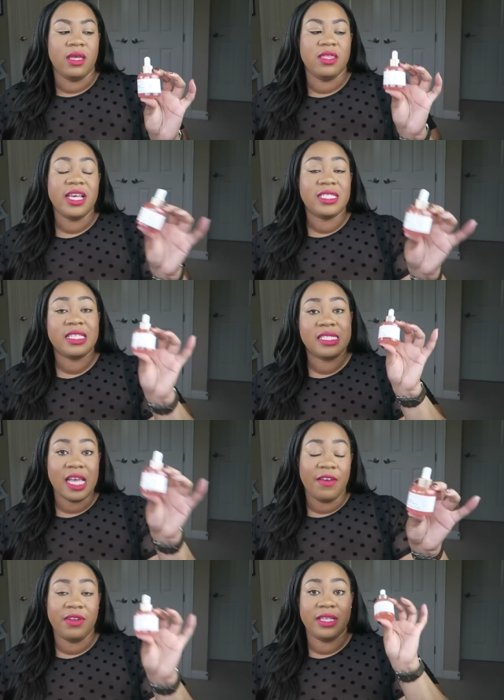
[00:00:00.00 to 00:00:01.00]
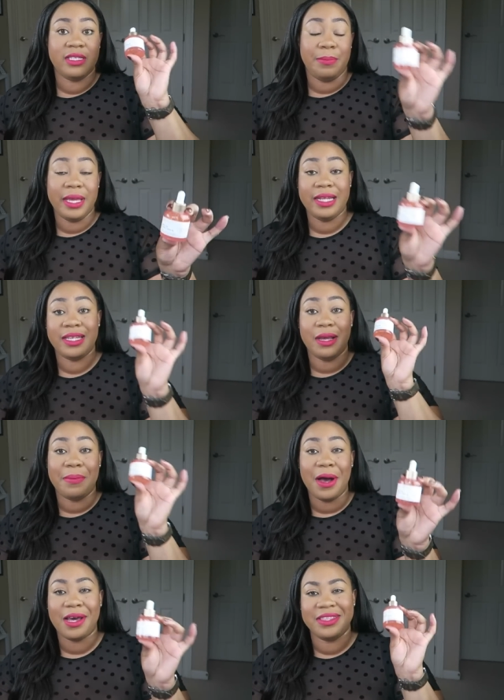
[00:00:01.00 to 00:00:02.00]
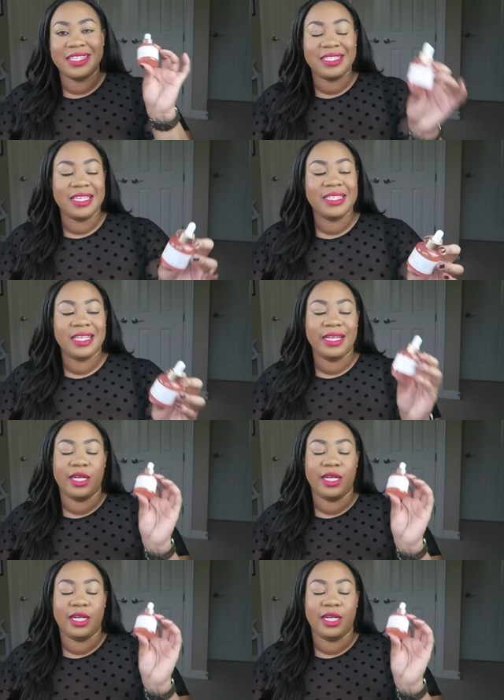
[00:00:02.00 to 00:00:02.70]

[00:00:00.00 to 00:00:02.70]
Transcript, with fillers: this is definitely dependent upon the season,